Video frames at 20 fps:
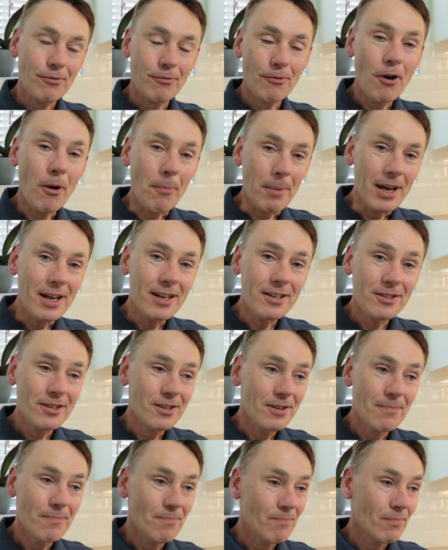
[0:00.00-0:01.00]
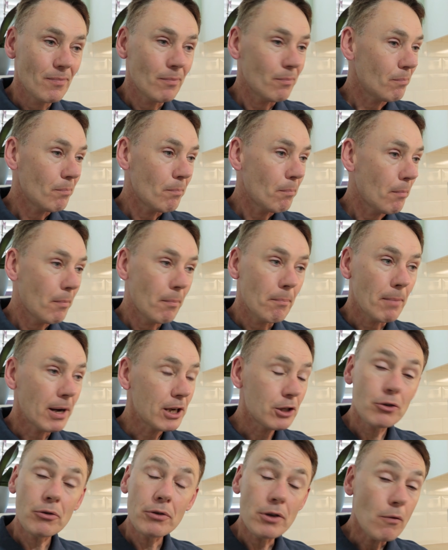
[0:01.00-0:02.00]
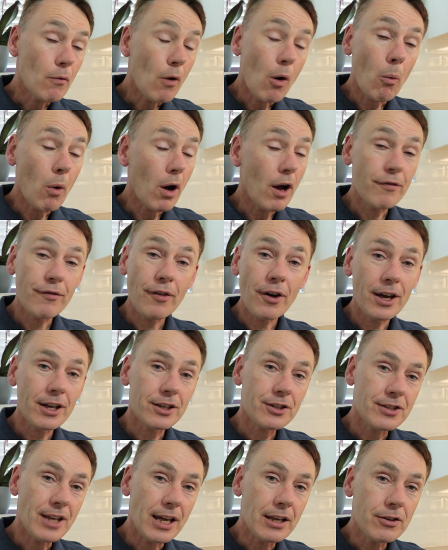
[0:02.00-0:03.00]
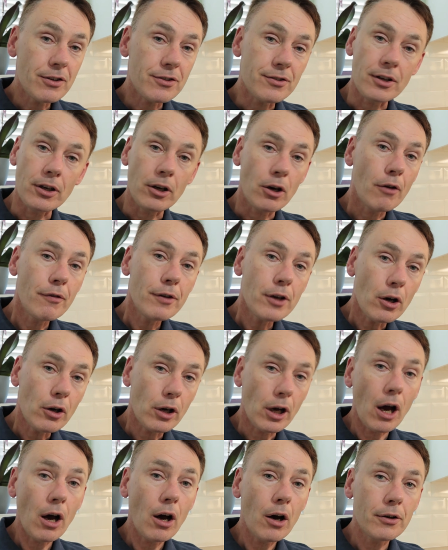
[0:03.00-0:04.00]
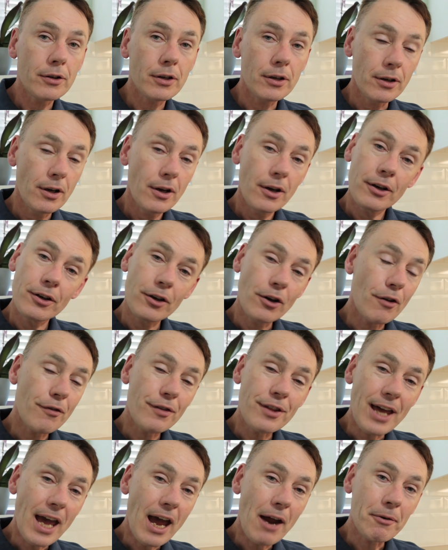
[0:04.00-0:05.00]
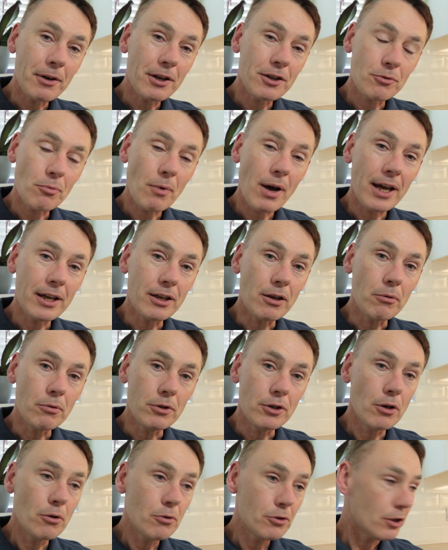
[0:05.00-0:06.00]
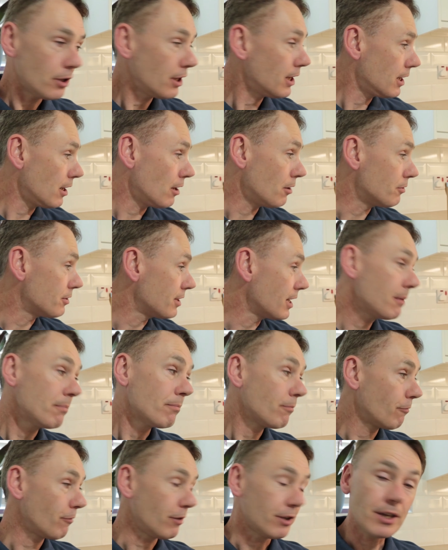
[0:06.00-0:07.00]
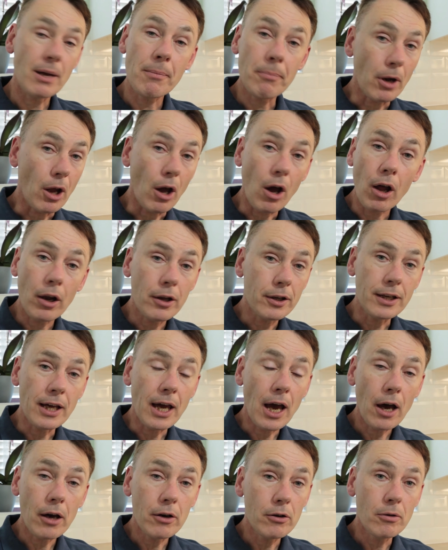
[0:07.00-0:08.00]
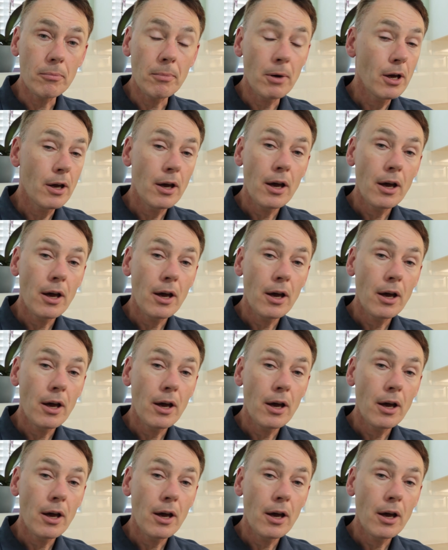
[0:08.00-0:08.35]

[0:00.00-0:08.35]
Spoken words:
from it, make sure you've got Wi-Fi extenders that cover your garden, cover the areas where you usually use it, for example a holiday home,